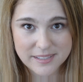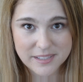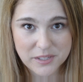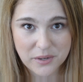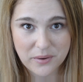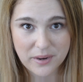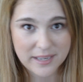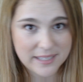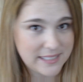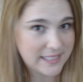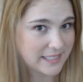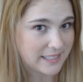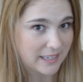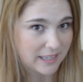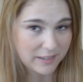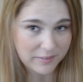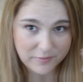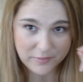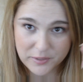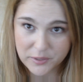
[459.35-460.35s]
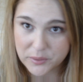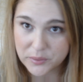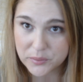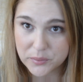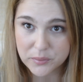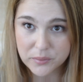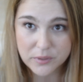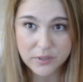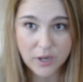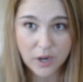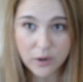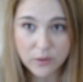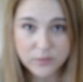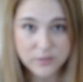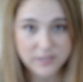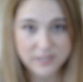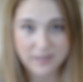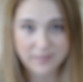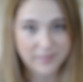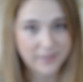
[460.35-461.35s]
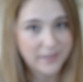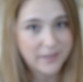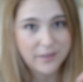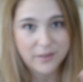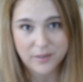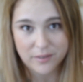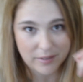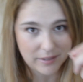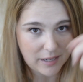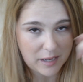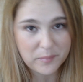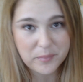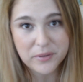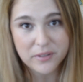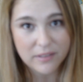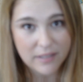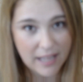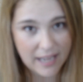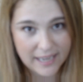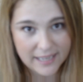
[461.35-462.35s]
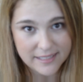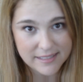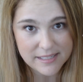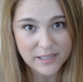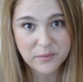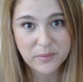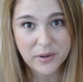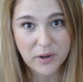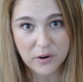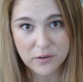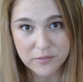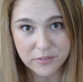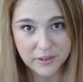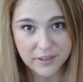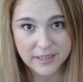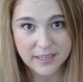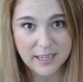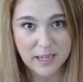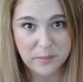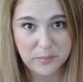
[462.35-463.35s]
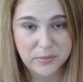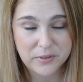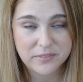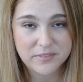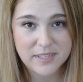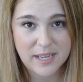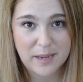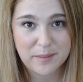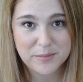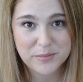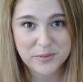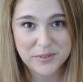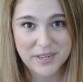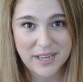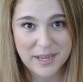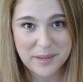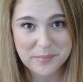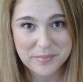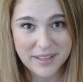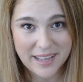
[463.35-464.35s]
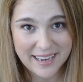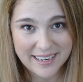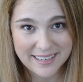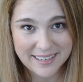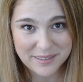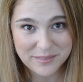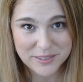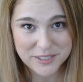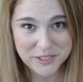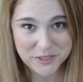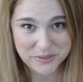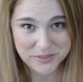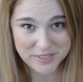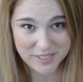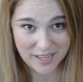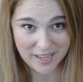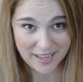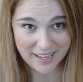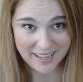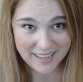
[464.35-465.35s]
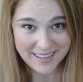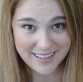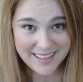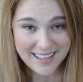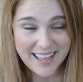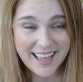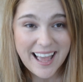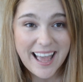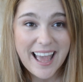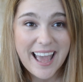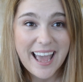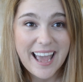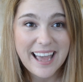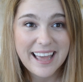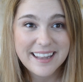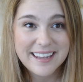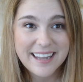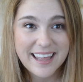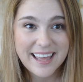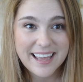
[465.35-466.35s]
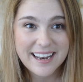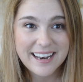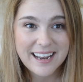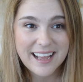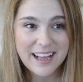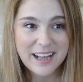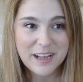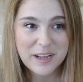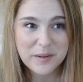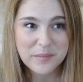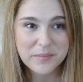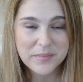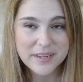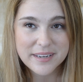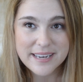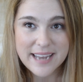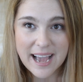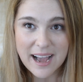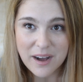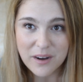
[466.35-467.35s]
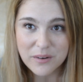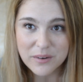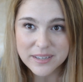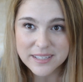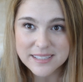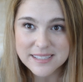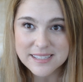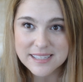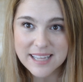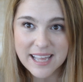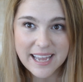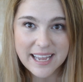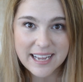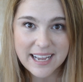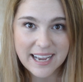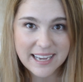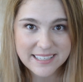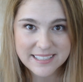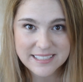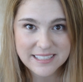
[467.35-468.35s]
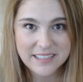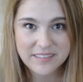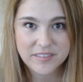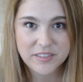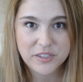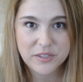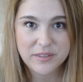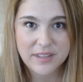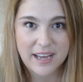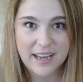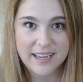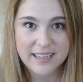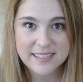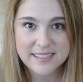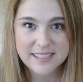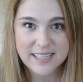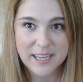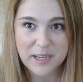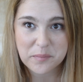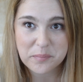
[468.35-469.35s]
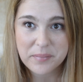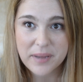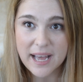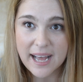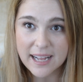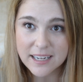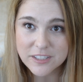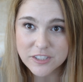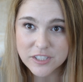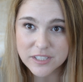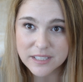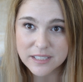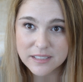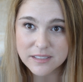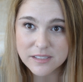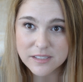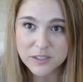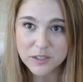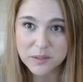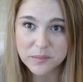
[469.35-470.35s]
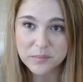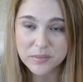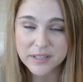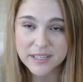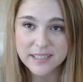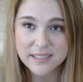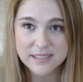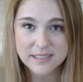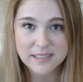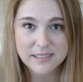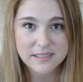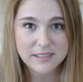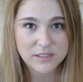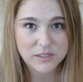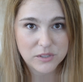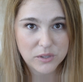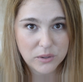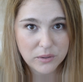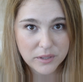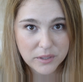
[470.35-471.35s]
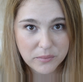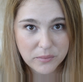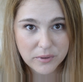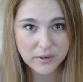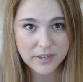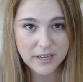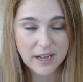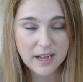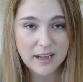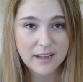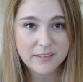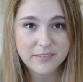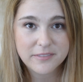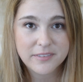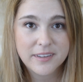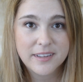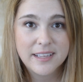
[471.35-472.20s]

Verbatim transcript: So I did a few coats of it, or a couple lines. I went over it a couple of times when I applied it, which you saw. And then now it's like, I didn't even do that. It's like patchy in certain places. It's totally worn off.